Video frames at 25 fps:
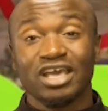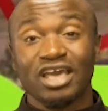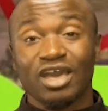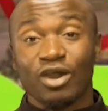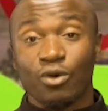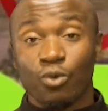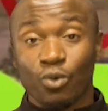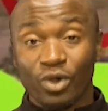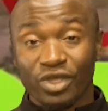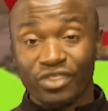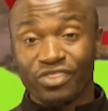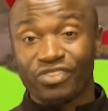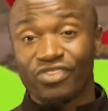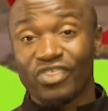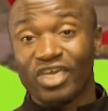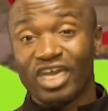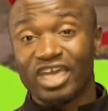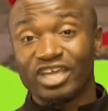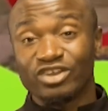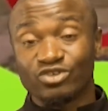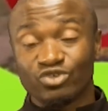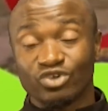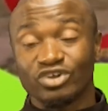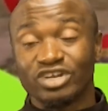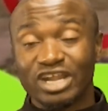with the
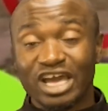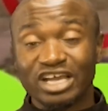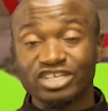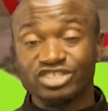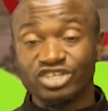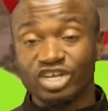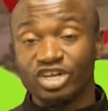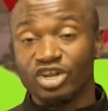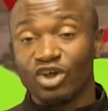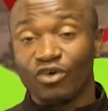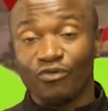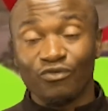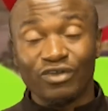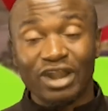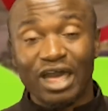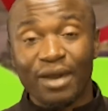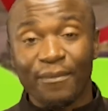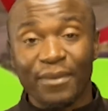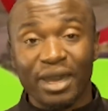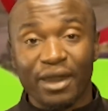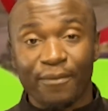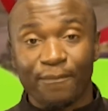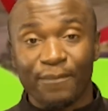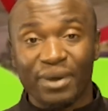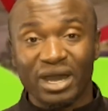introduction of
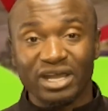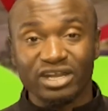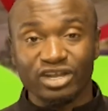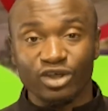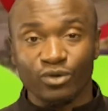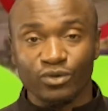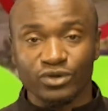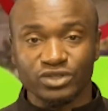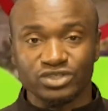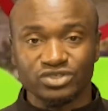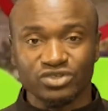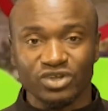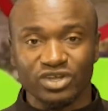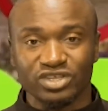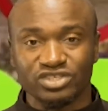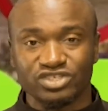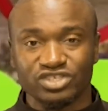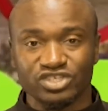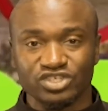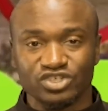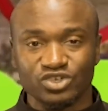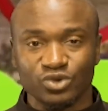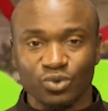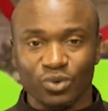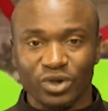Lamek Banda, we saw a
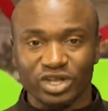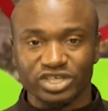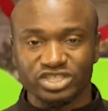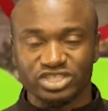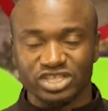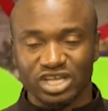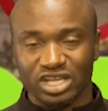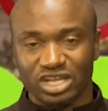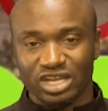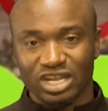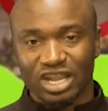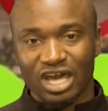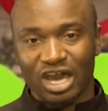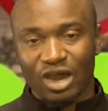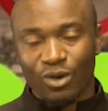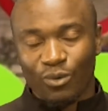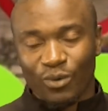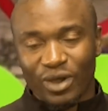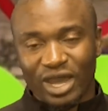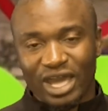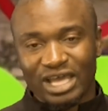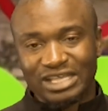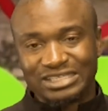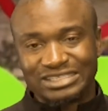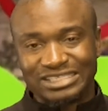situation now
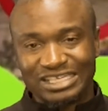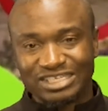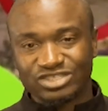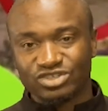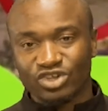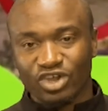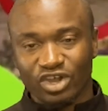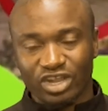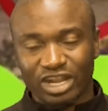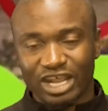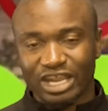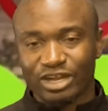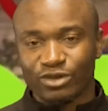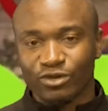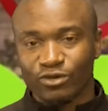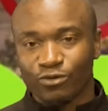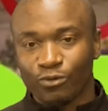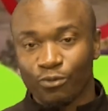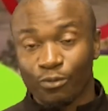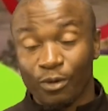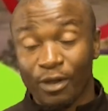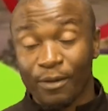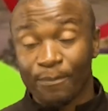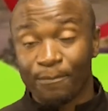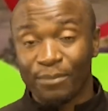where Zesco United
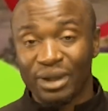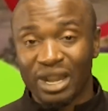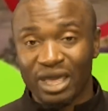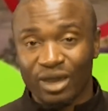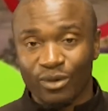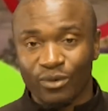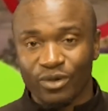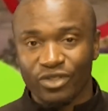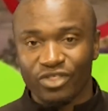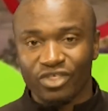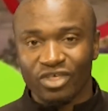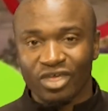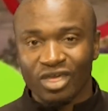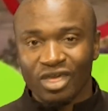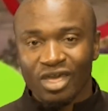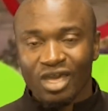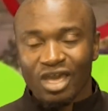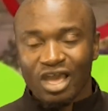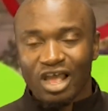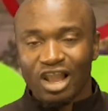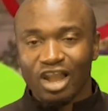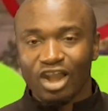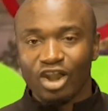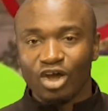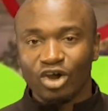were playing with
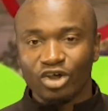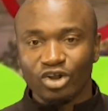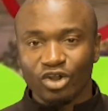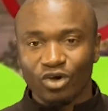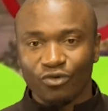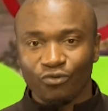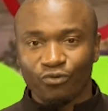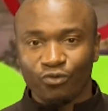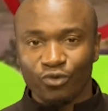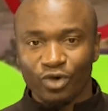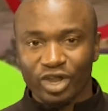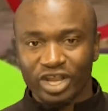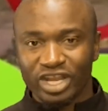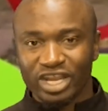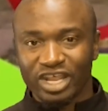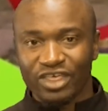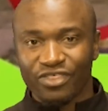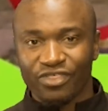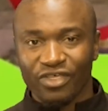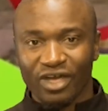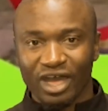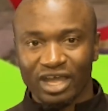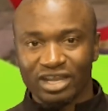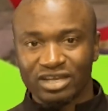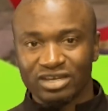a lot of
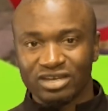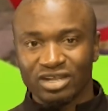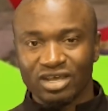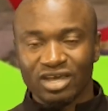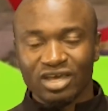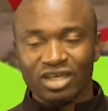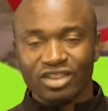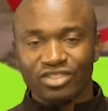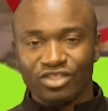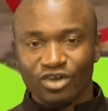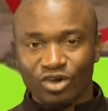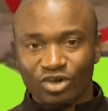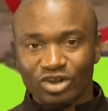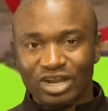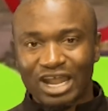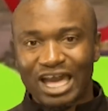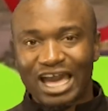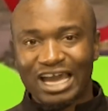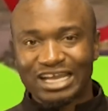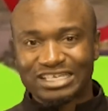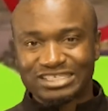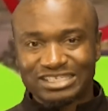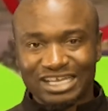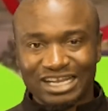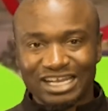width, and they would
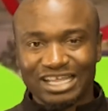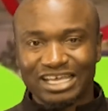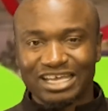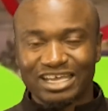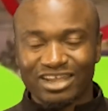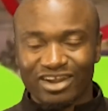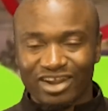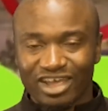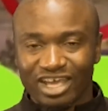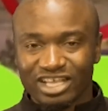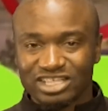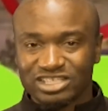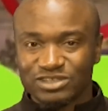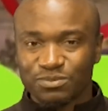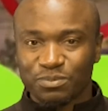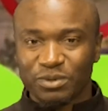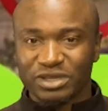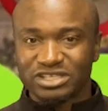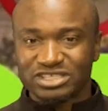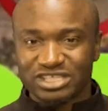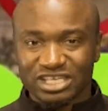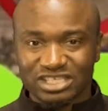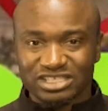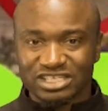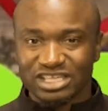actually create
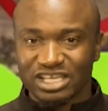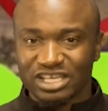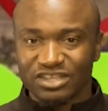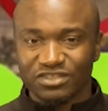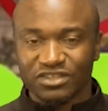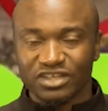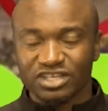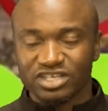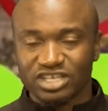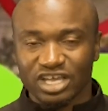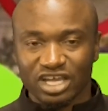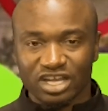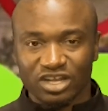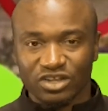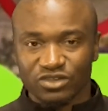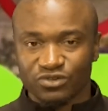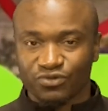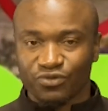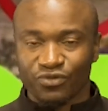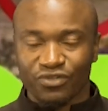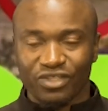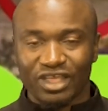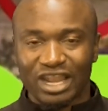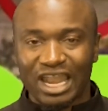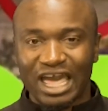spaces in the channels
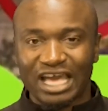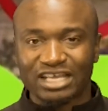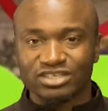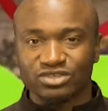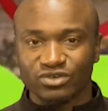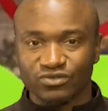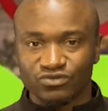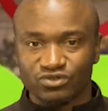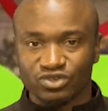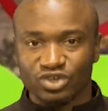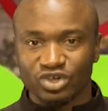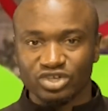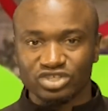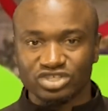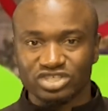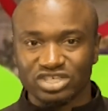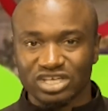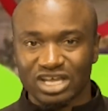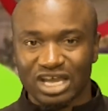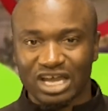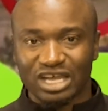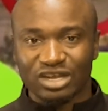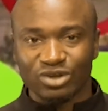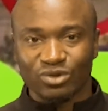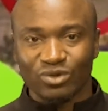for the likes of John
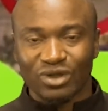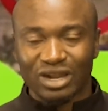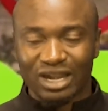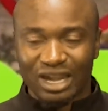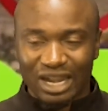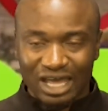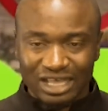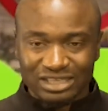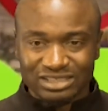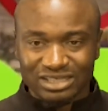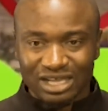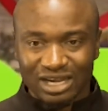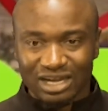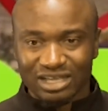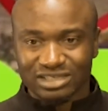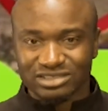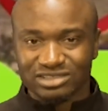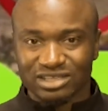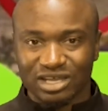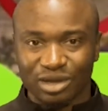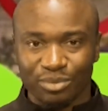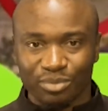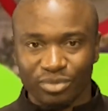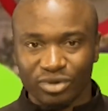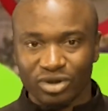Chingandu and Lazarus
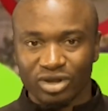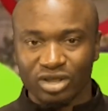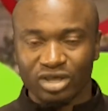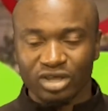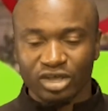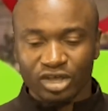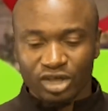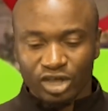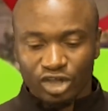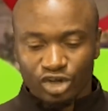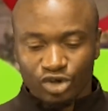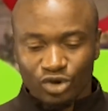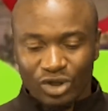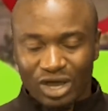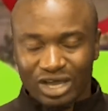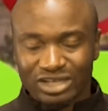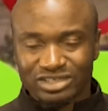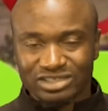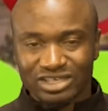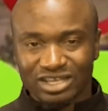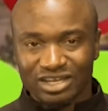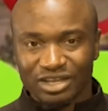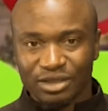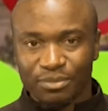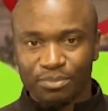Kambole to
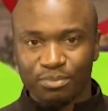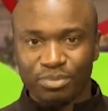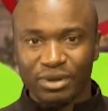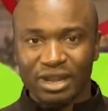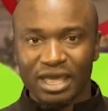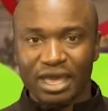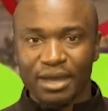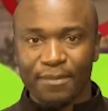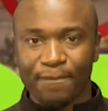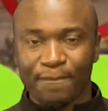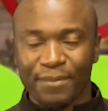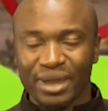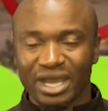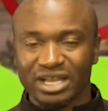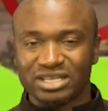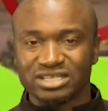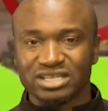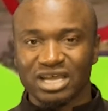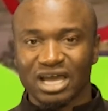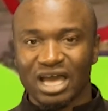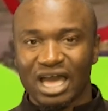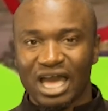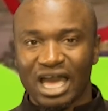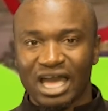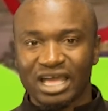actually play
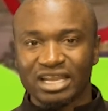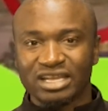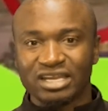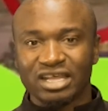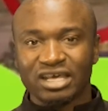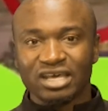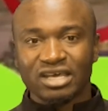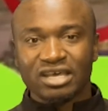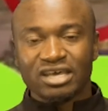better. And